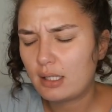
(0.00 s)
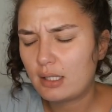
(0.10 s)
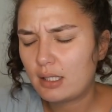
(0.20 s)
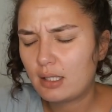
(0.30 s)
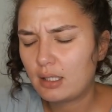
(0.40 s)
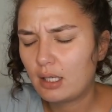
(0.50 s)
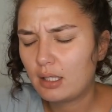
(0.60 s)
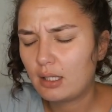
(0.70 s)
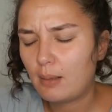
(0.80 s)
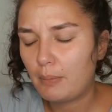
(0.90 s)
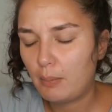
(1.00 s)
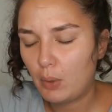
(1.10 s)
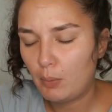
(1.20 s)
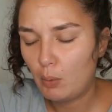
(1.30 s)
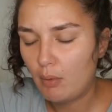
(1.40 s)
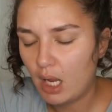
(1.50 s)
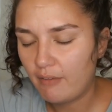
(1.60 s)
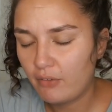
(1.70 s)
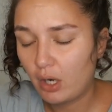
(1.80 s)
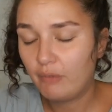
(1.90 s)
It's
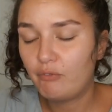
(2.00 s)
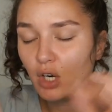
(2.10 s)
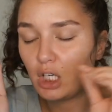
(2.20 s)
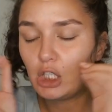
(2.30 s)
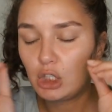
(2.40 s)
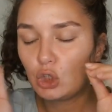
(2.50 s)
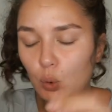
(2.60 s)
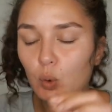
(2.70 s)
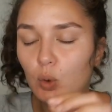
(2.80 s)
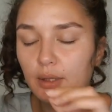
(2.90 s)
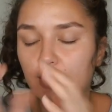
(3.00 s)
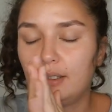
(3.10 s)
my fucking dog.